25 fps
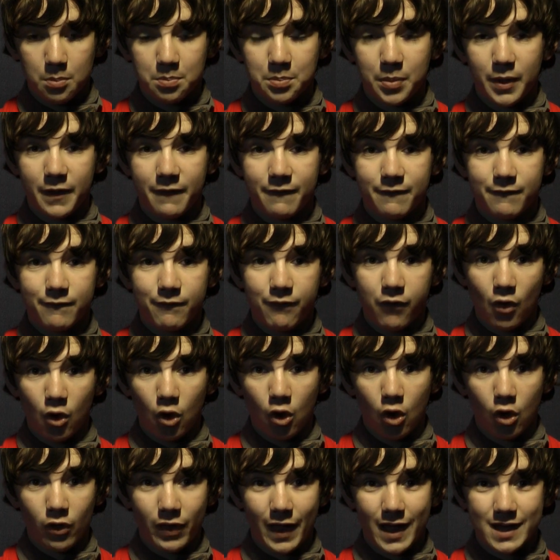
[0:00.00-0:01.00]

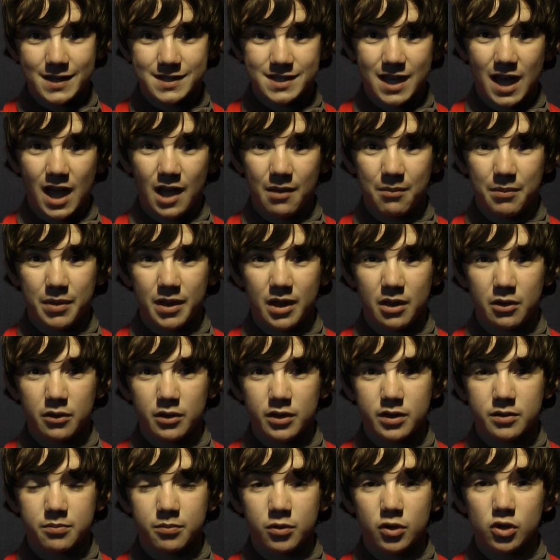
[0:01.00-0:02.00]
before that time period,